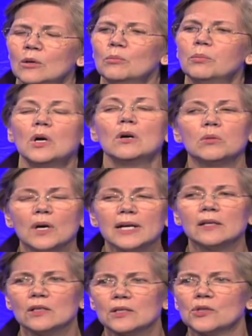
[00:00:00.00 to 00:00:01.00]
Paul
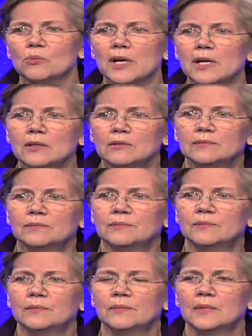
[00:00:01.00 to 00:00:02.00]
Ryan looks around,
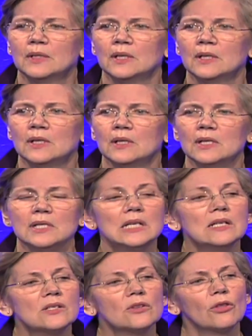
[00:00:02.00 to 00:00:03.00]

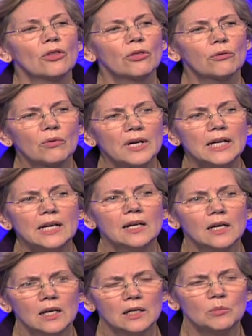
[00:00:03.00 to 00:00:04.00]
sees 3
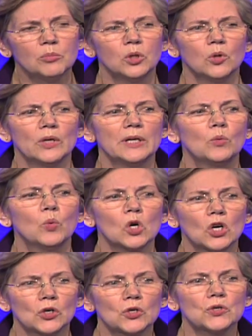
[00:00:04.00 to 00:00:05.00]
unemployed
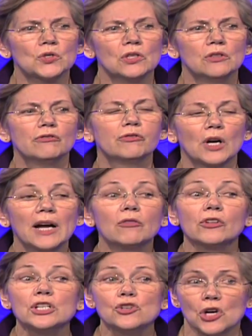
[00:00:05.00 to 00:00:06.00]
workers for
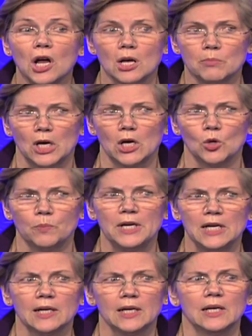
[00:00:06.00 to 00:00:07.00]
every job
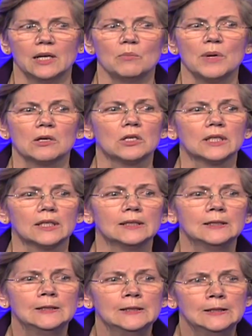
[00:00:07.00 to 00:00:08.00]
opening in America,
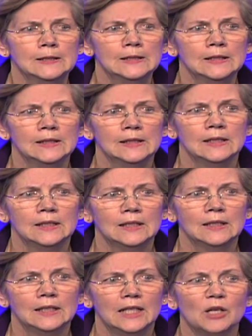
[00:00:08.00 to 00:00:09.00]

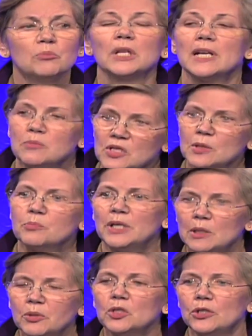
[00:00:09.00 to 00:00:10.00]
and blames the
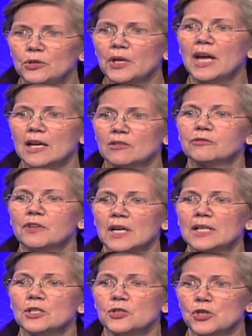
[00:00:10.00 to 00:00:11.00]
people who can't
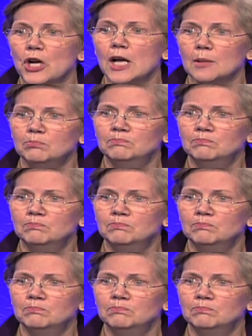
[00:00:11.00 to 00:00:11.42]
find a job.